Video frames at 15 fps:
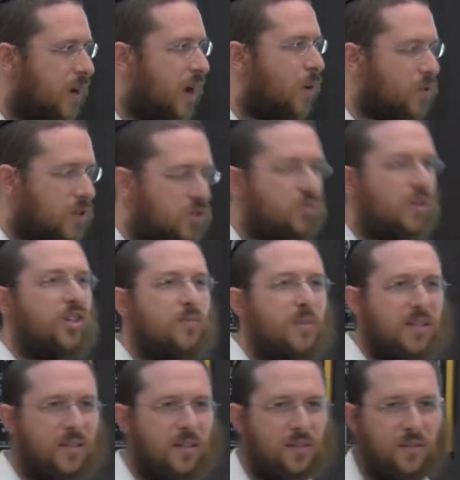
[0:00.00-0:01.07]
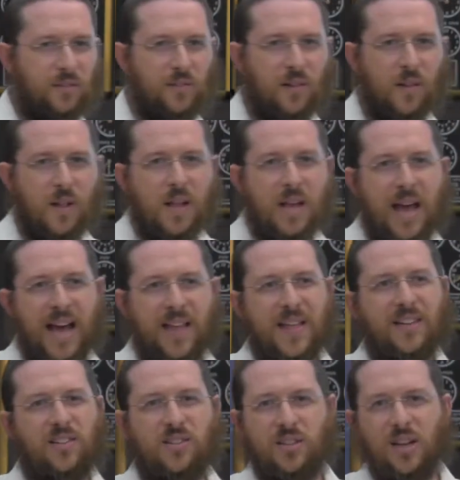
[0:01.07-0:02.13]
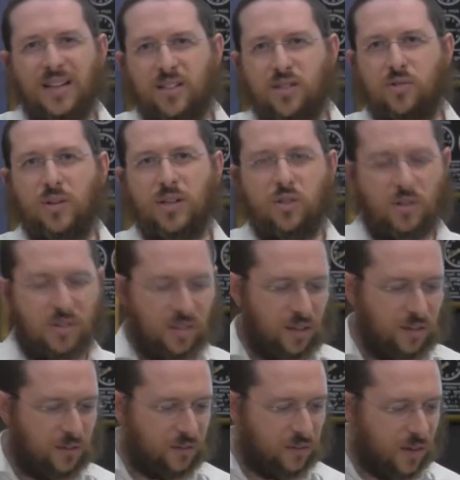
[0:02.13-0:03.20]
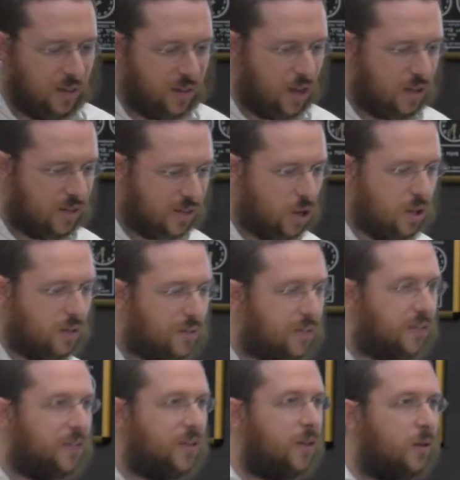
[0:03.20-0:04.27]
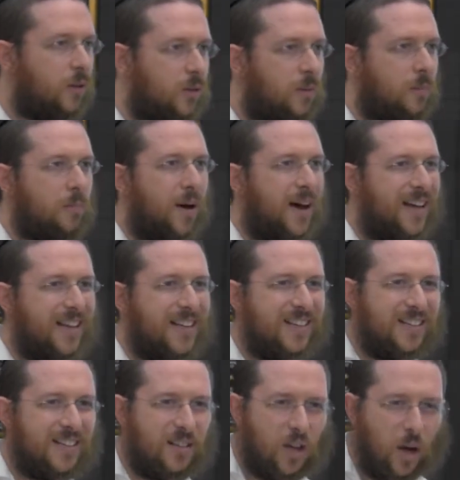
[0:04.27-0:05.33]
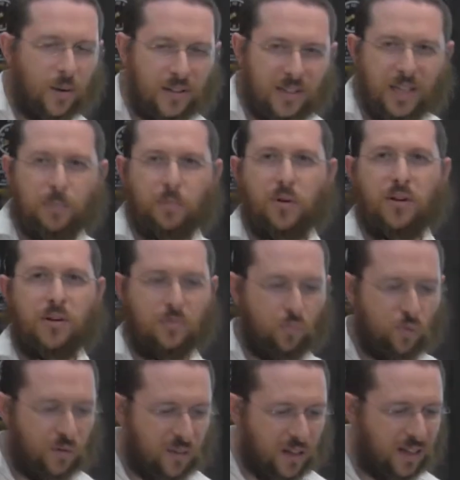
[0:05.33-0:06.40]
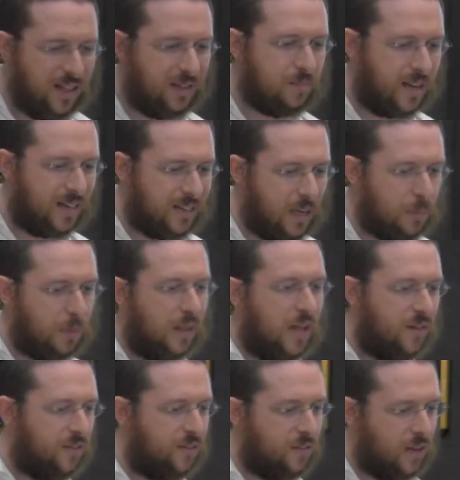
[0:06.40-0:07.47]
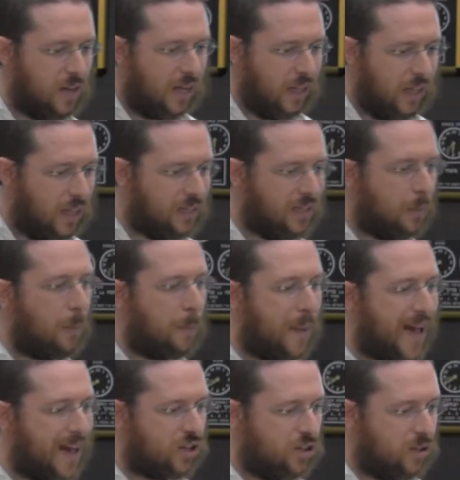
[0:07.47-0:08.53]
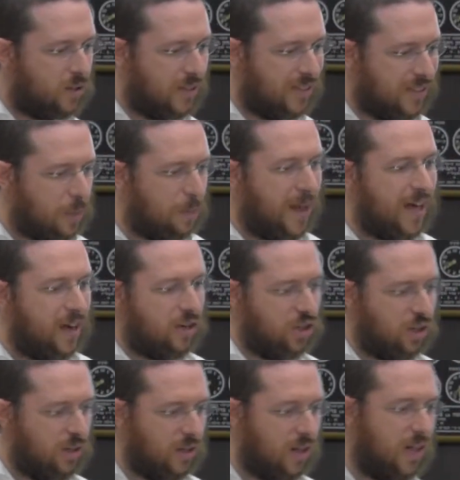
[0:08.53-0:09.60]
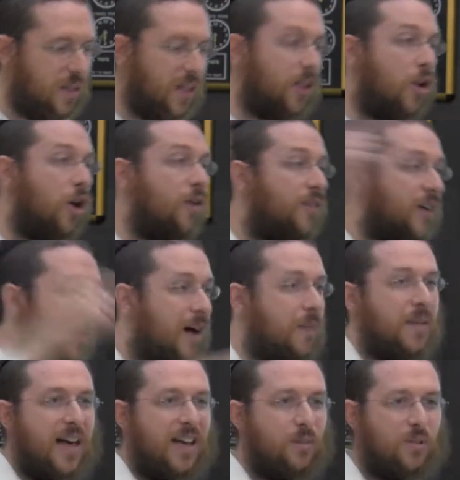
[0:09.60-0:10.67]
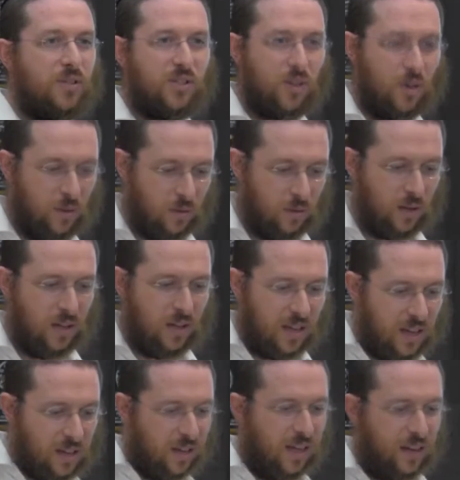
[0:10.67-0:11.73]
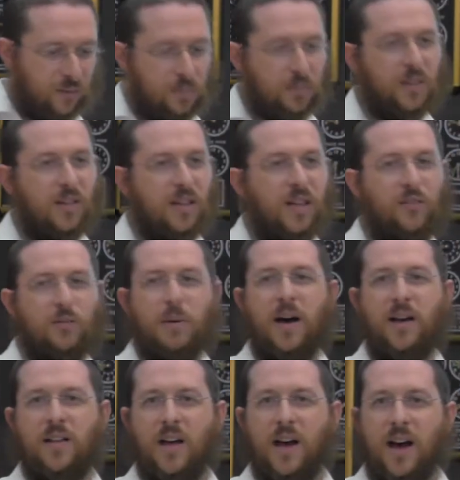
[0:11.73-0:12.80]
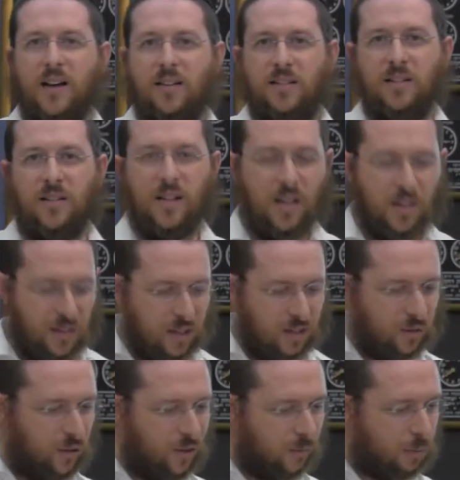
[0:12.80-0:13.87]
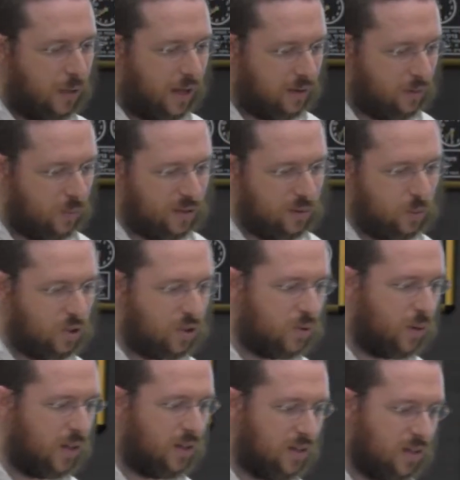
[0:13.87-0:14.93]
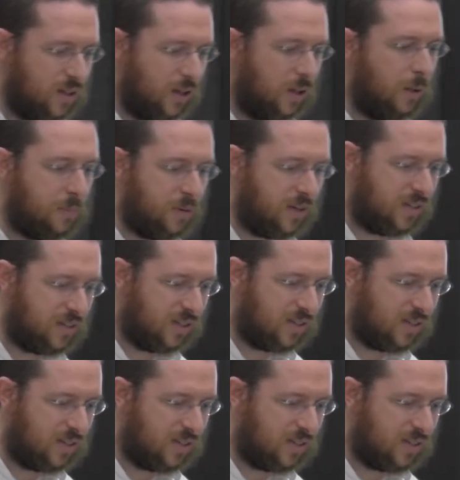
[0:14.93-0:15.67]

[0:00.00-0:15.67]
I want to stretch myself. And that desire to stretch yourself is only fulfilled by going deeper and revealing a deeper love, a, a, deeper passion, a deeper energy that can overcome the animal soul in the left, in the left part of the heart that is full of blood, which is where the, the kelipah is,